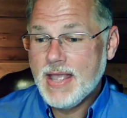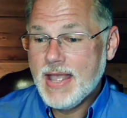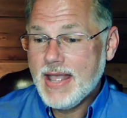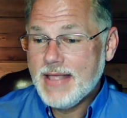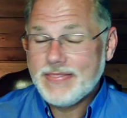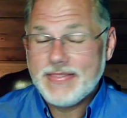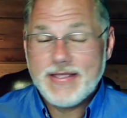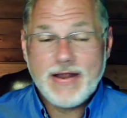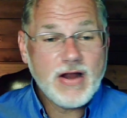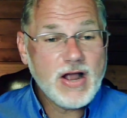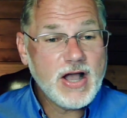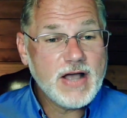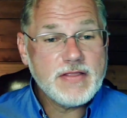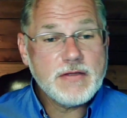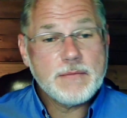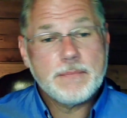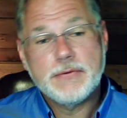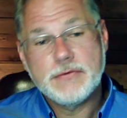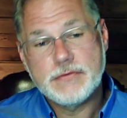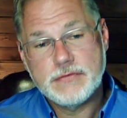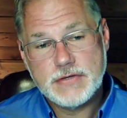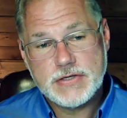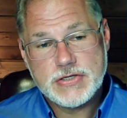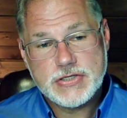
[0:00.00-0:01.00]
There are other
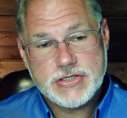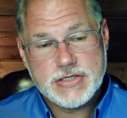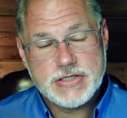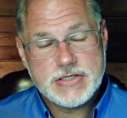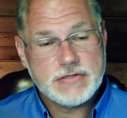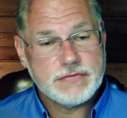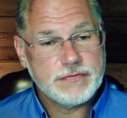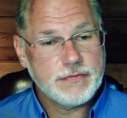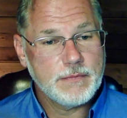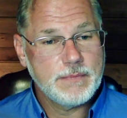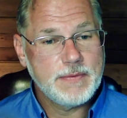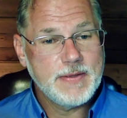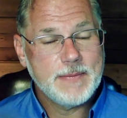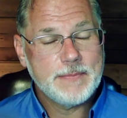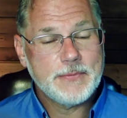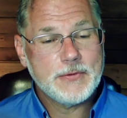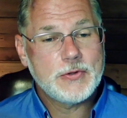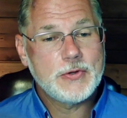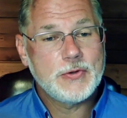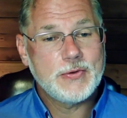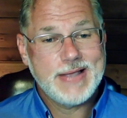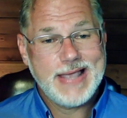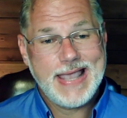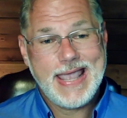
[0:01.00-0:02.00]
positions for people
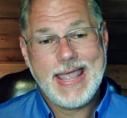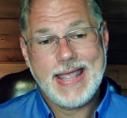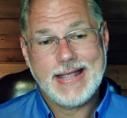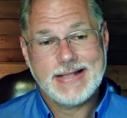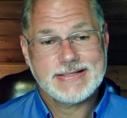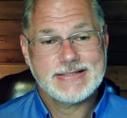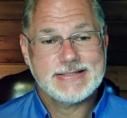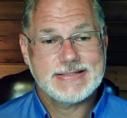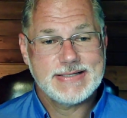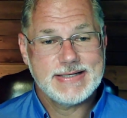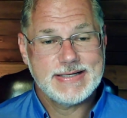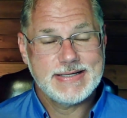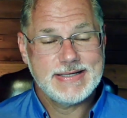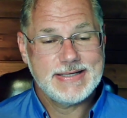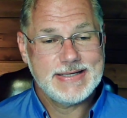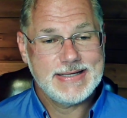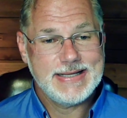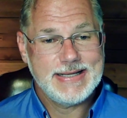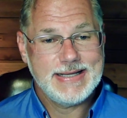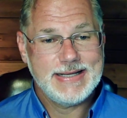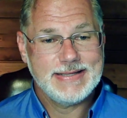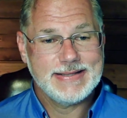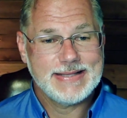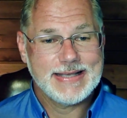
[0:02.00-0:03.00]
who can't sit and
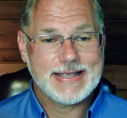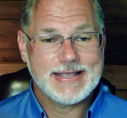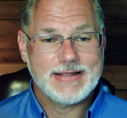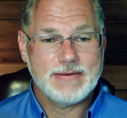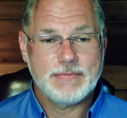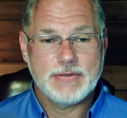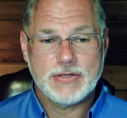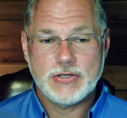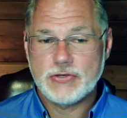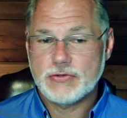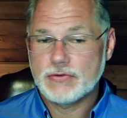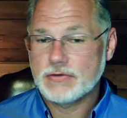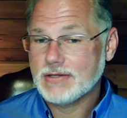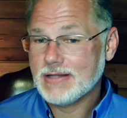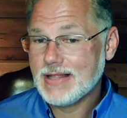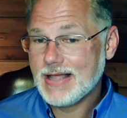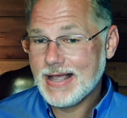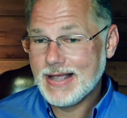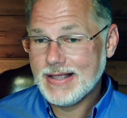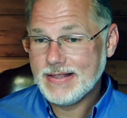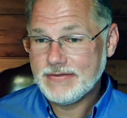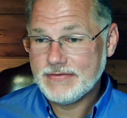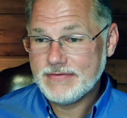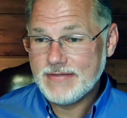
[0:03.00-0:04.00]
eat that can be
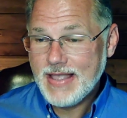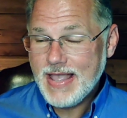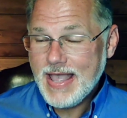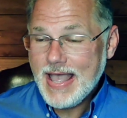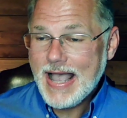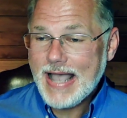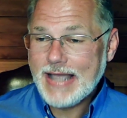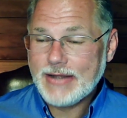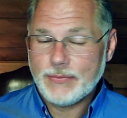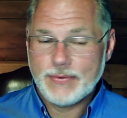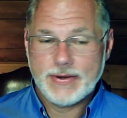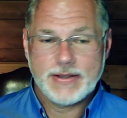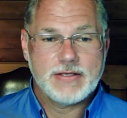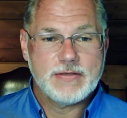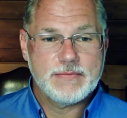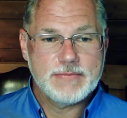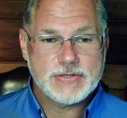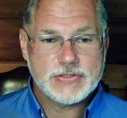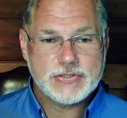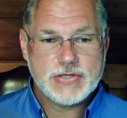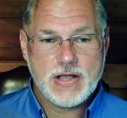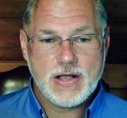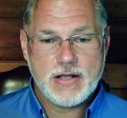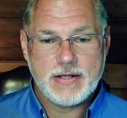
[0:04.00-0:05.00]
utilized. I'd
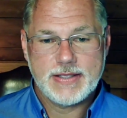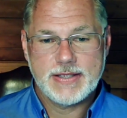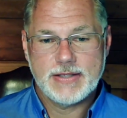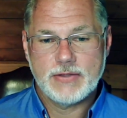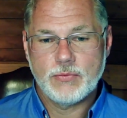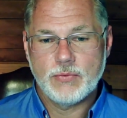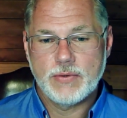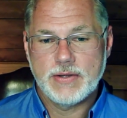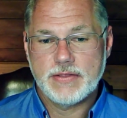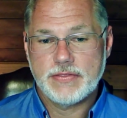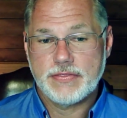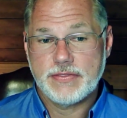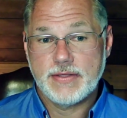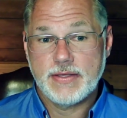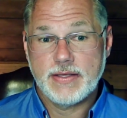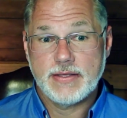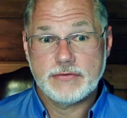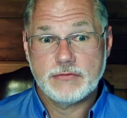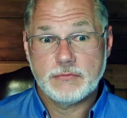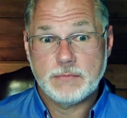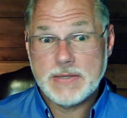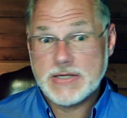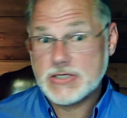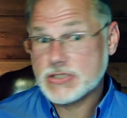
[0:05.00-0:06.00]
recommend talking with a
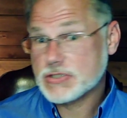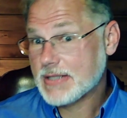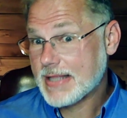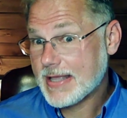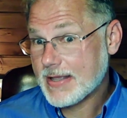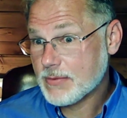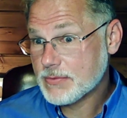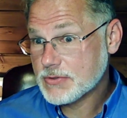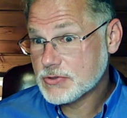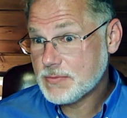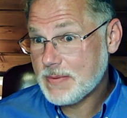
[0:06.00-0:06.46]
speech language